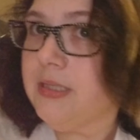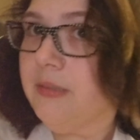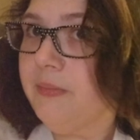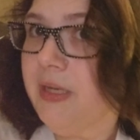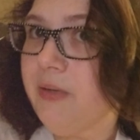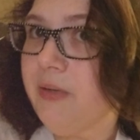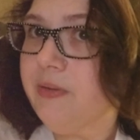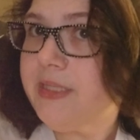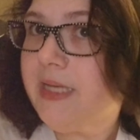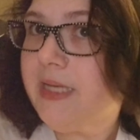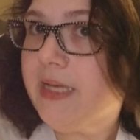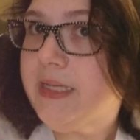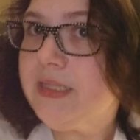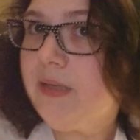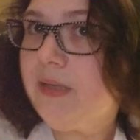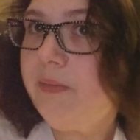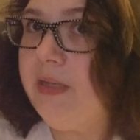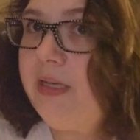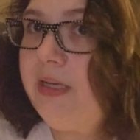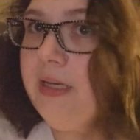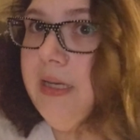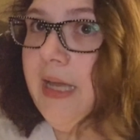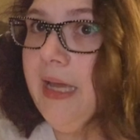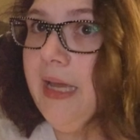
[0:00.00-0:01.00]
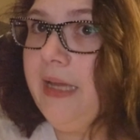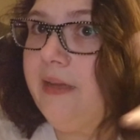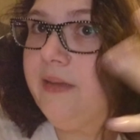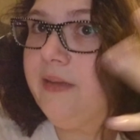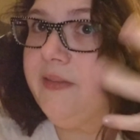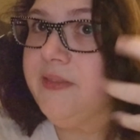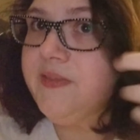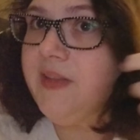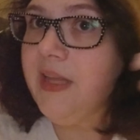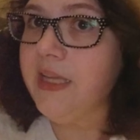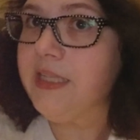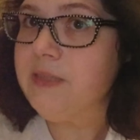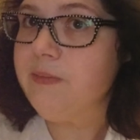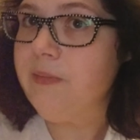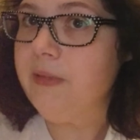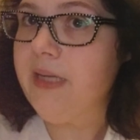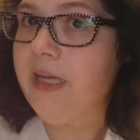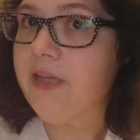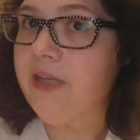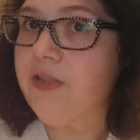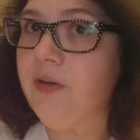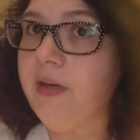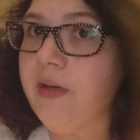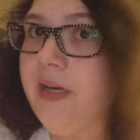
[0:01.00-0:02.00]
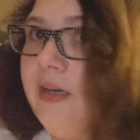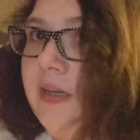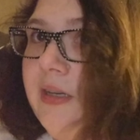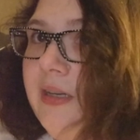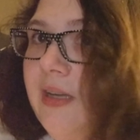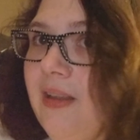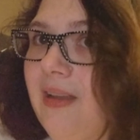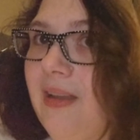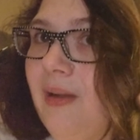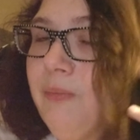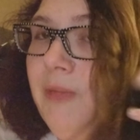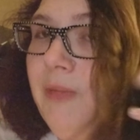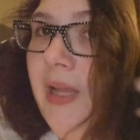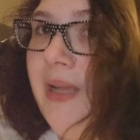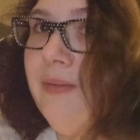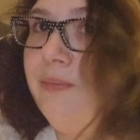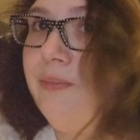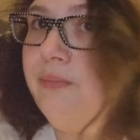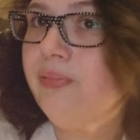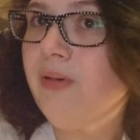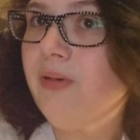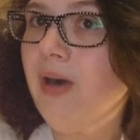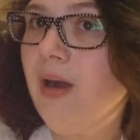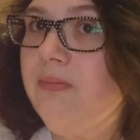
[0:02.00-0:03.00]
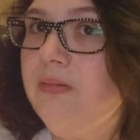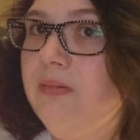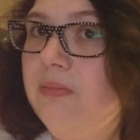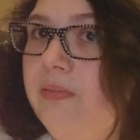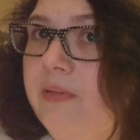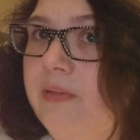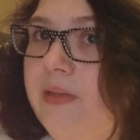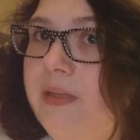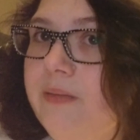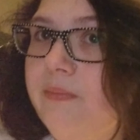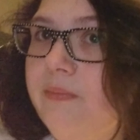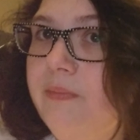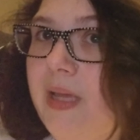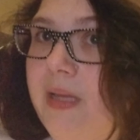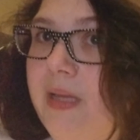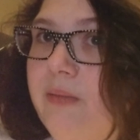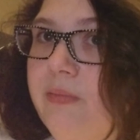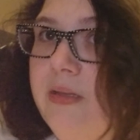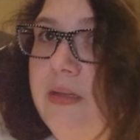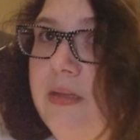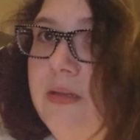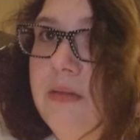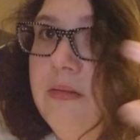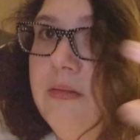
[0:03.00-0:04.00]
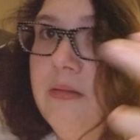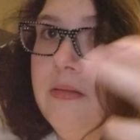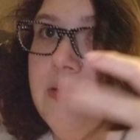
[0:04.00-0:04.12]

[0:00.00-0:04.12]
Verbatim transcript: somebody was asking me today if that's my natural hair color. I'm like, probably, maybe.